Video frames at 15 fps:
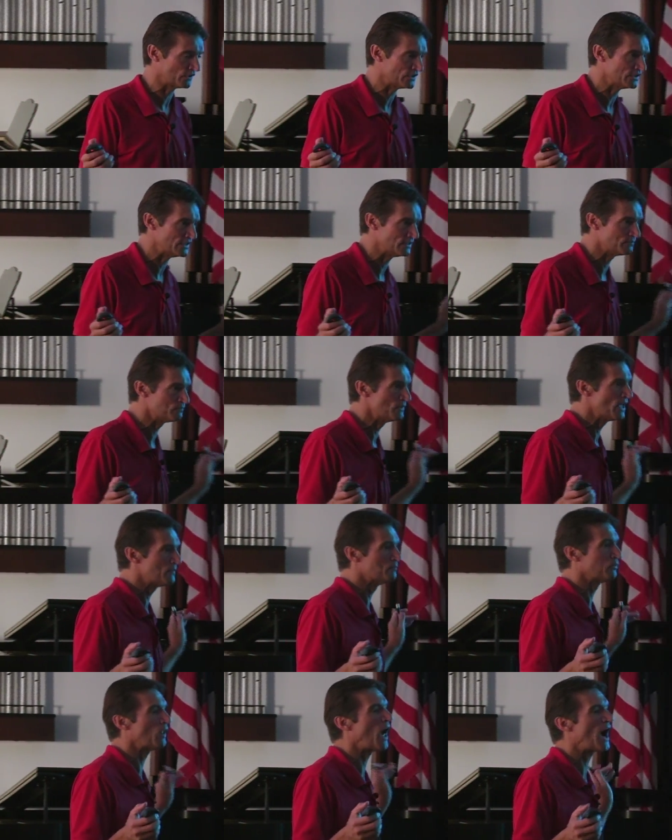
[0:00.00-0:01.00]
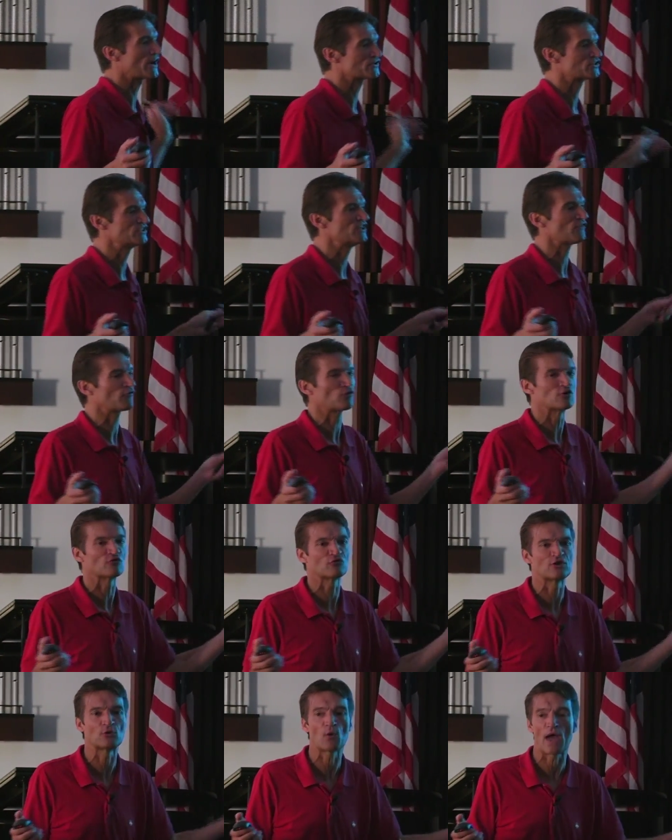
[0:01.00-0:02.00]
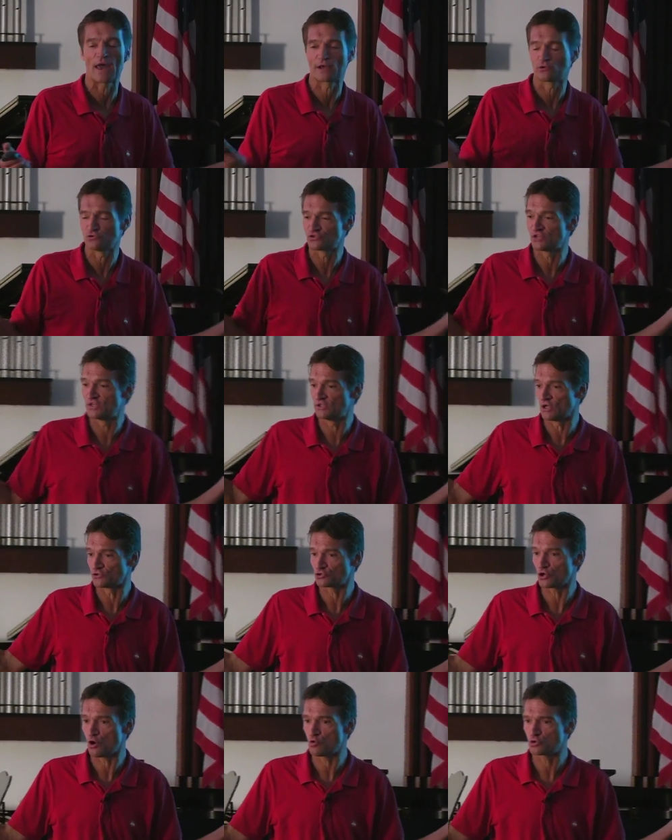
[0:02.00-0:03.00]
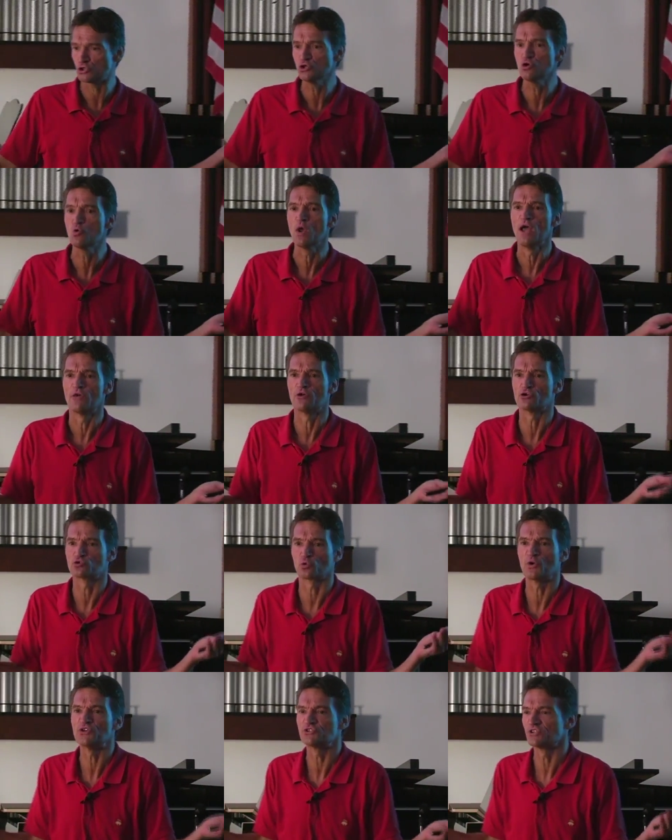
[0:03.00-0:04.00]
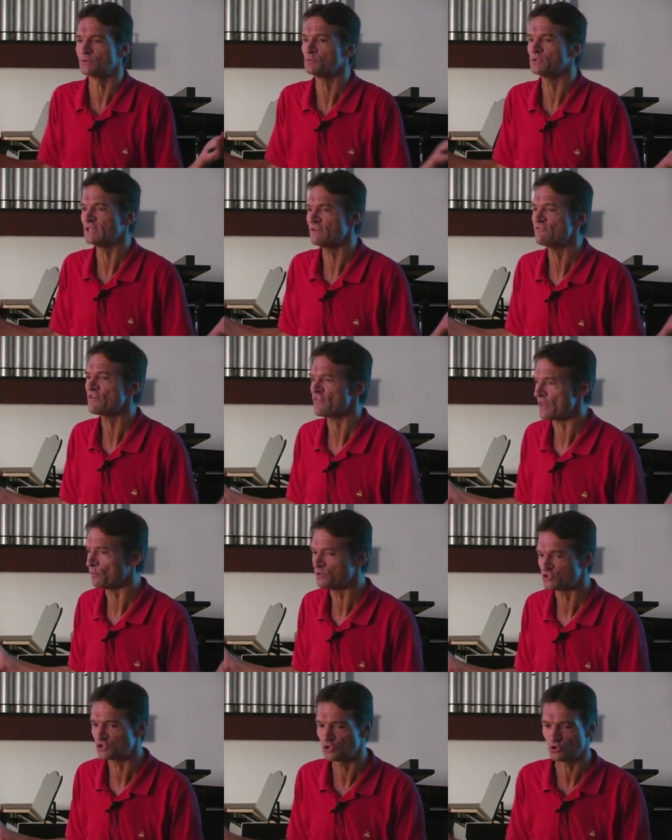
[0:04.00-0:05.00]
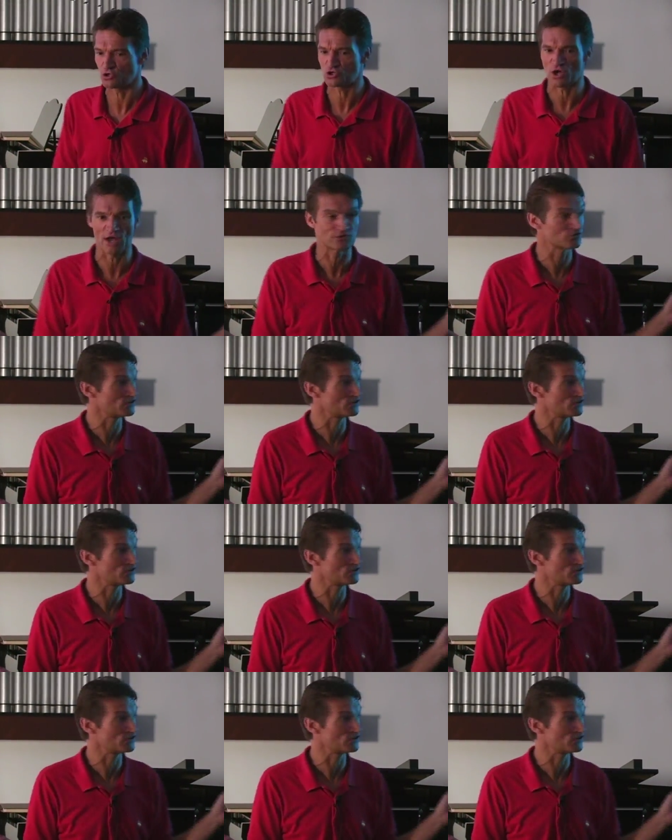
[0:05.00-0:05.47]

It blocks different free radicals than does CoQ. There's reason to believe that they would synergize.